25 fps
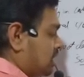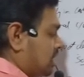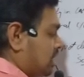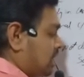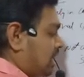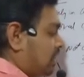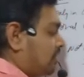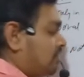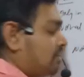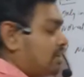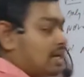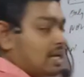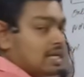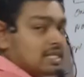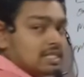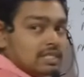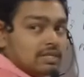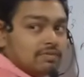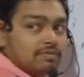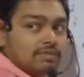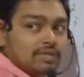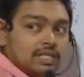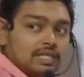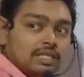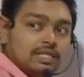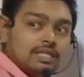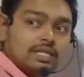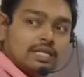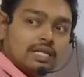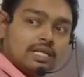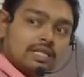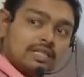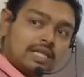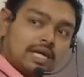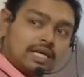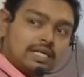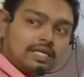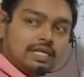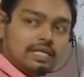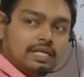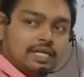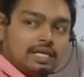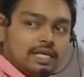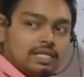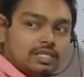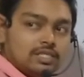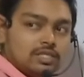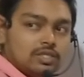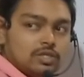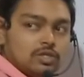every AGM within 30
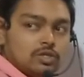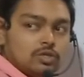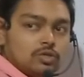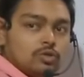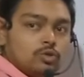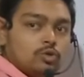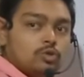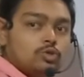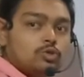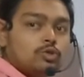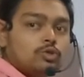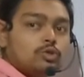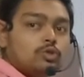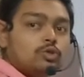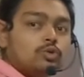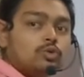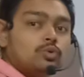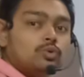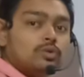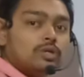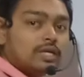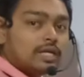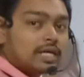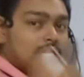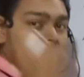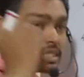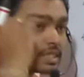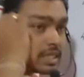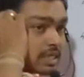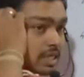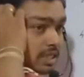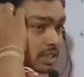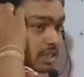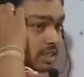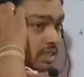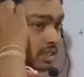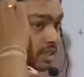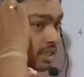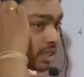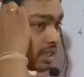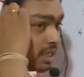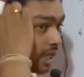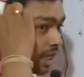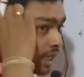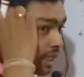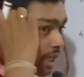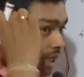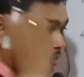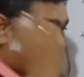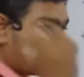days, you should do reconciliation sheet
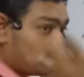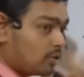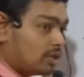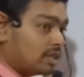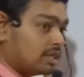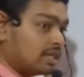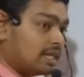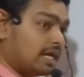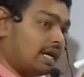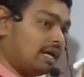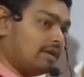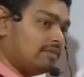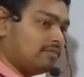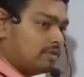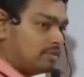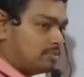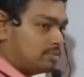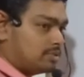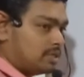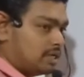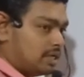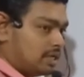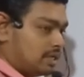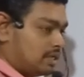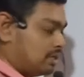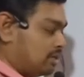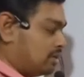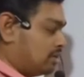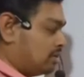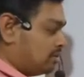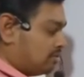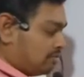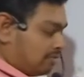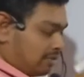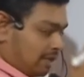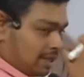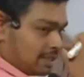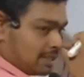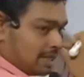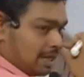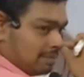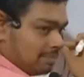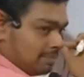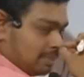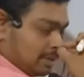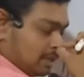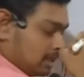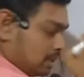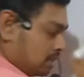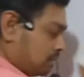and upload in the website. For
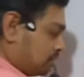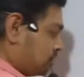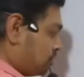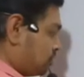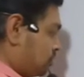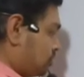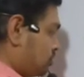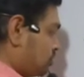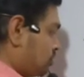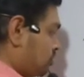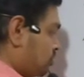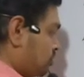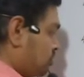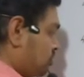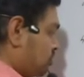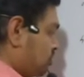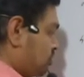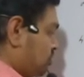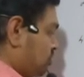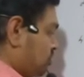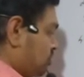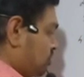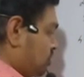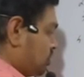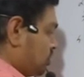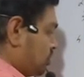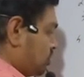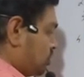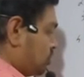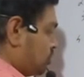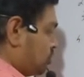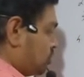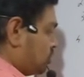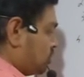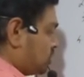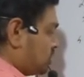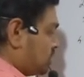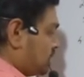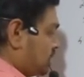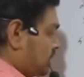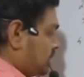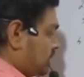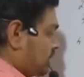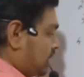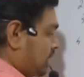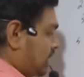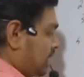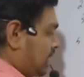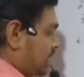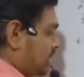example,
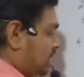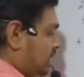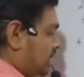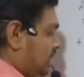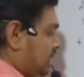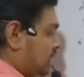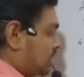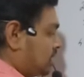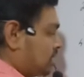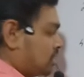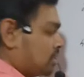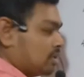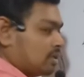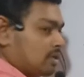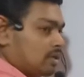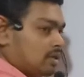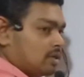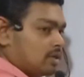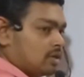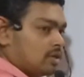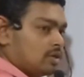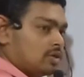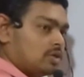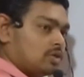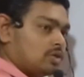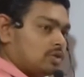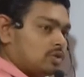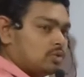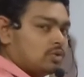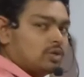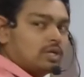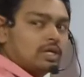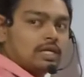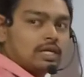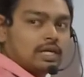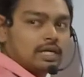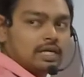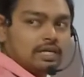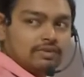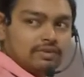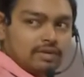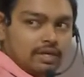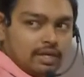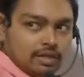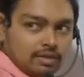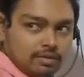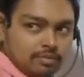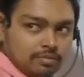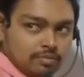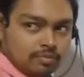2018 you declare
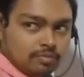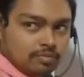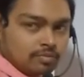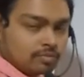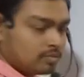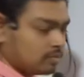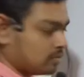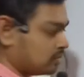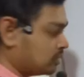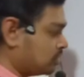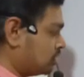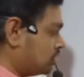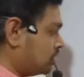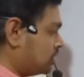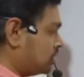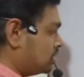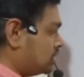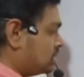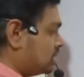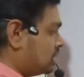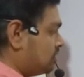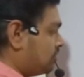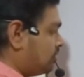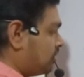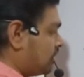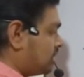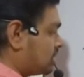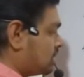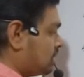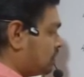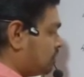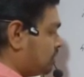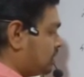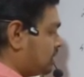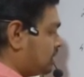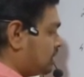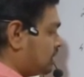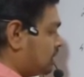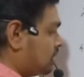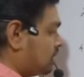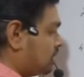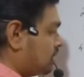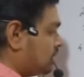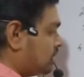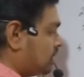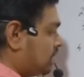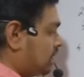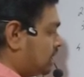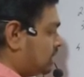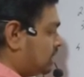dividend. Say for example
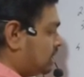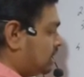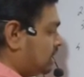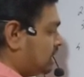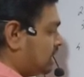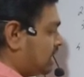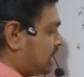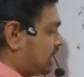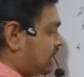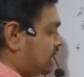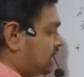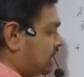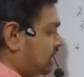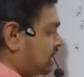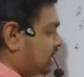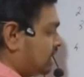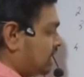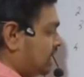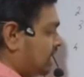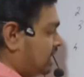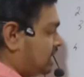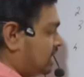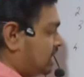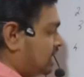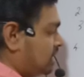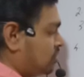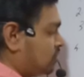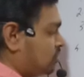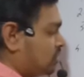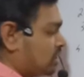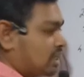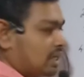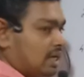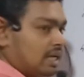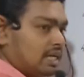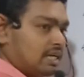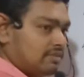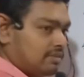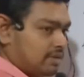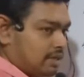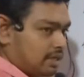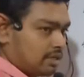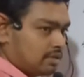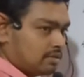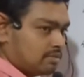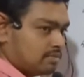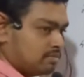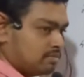39/18 you declare dividend.